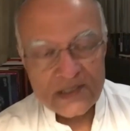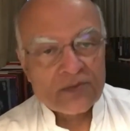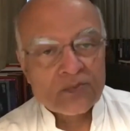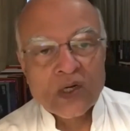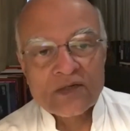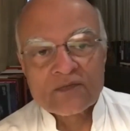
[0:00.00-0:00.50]

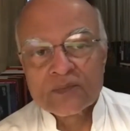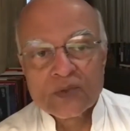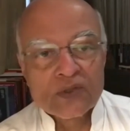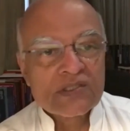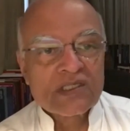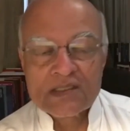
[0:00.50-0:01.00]
one of the
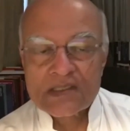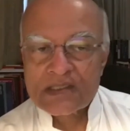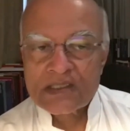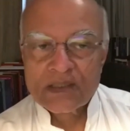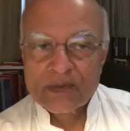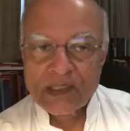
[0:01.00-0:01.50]
most
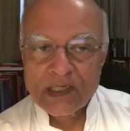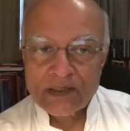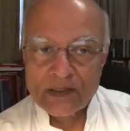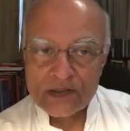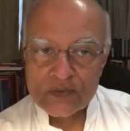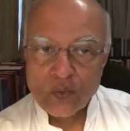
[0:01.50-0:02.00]
unstable
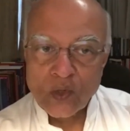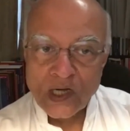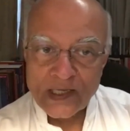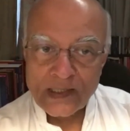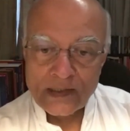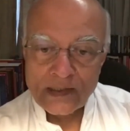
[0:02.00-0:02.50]
areas.
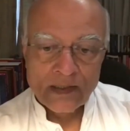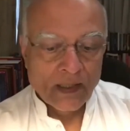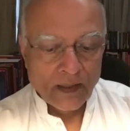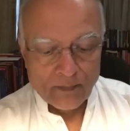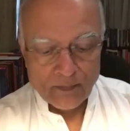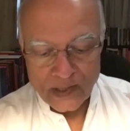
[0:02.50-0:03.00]
Why?
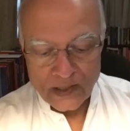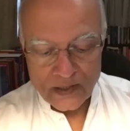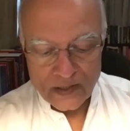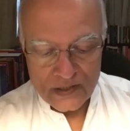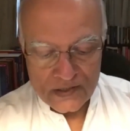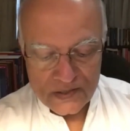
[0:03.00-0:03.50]

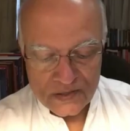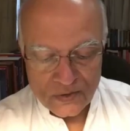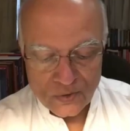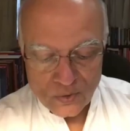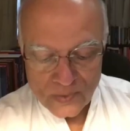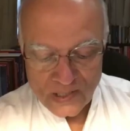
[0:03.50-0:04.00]
Because
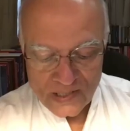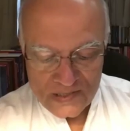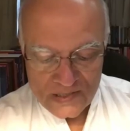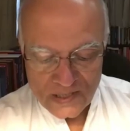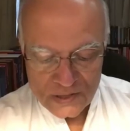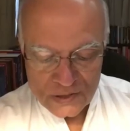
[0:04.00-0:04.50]

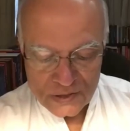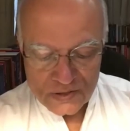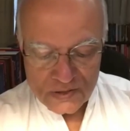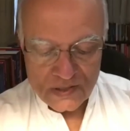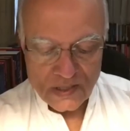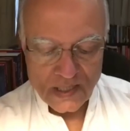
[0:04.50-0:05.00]

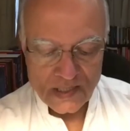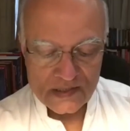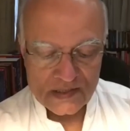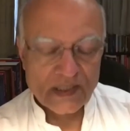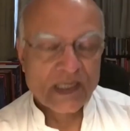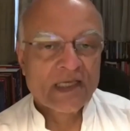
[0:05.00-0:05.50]
globalization has
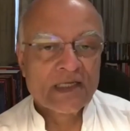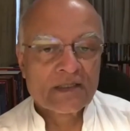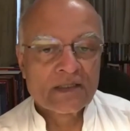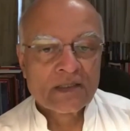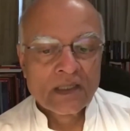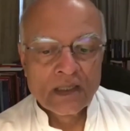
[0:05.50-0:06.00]
led
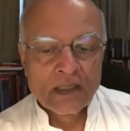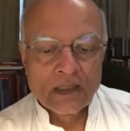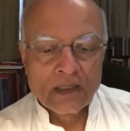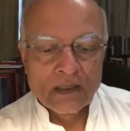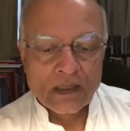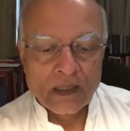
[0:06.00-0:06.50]

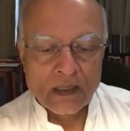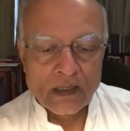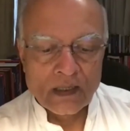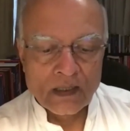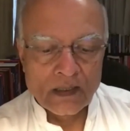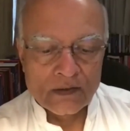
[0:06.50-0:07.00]

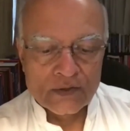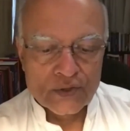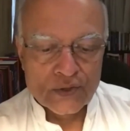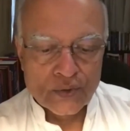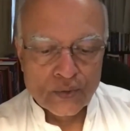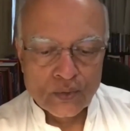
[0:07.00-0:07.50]

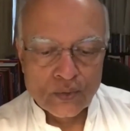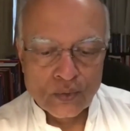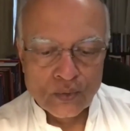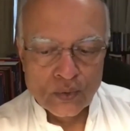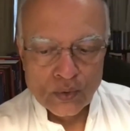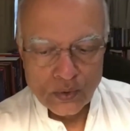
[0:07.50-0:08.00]

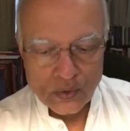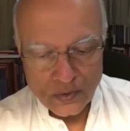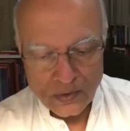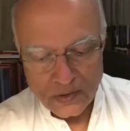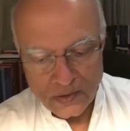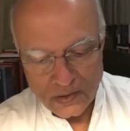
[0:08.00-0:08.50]
to
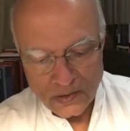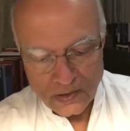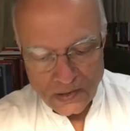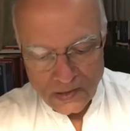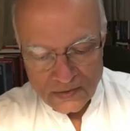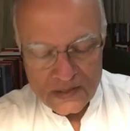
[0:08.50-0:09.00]

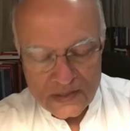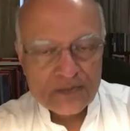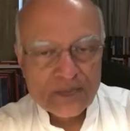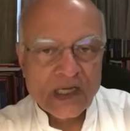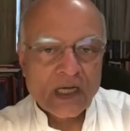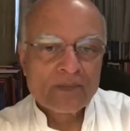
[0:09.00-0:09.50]
this
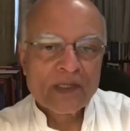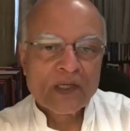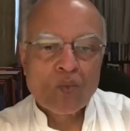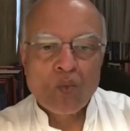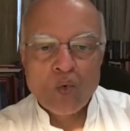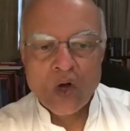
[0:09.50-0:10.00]
becoming
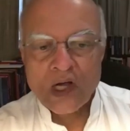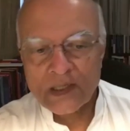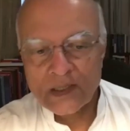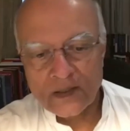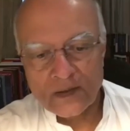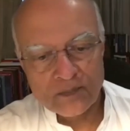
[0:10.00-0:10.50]

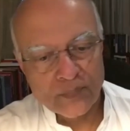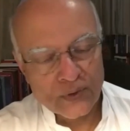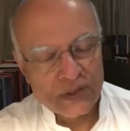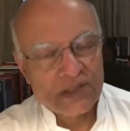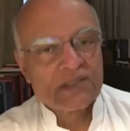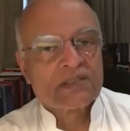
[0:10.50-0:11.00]
one
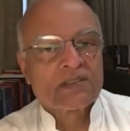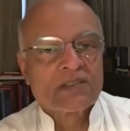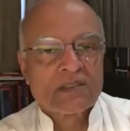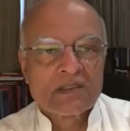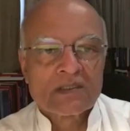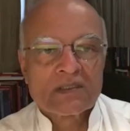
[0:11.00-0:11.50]

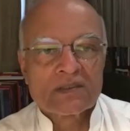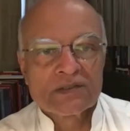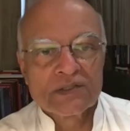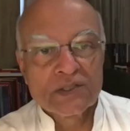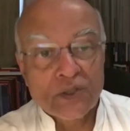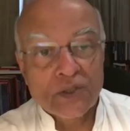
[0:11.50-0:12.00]

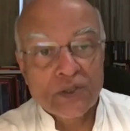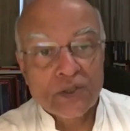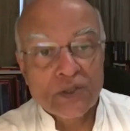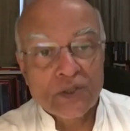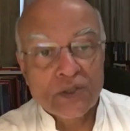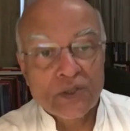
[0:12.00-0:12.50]

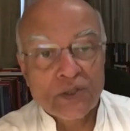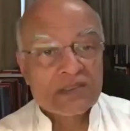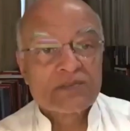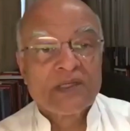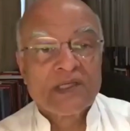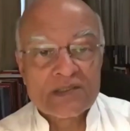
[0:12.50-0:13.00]
geopolitical
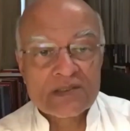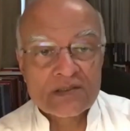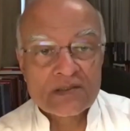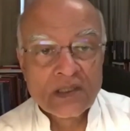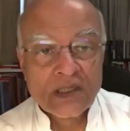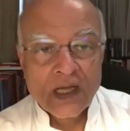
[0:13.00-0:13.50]
space.
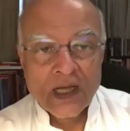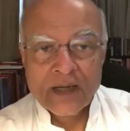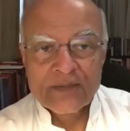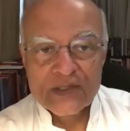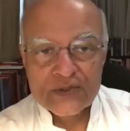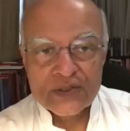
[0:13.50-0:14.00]
I
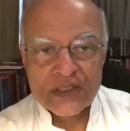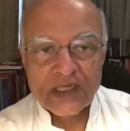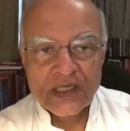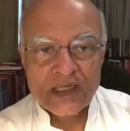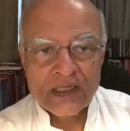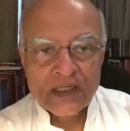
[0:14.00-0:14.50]
mean,
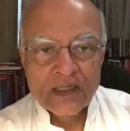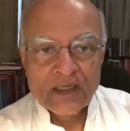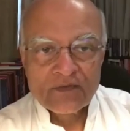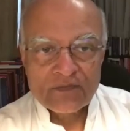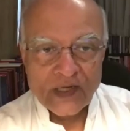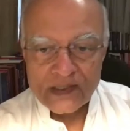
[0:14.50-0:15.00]
today,
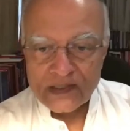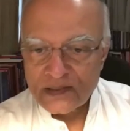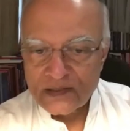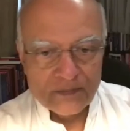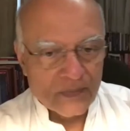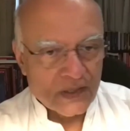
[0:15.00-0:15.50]
frankly,
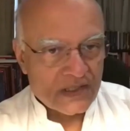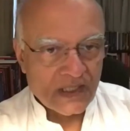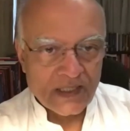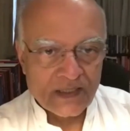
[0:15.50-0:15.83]
missile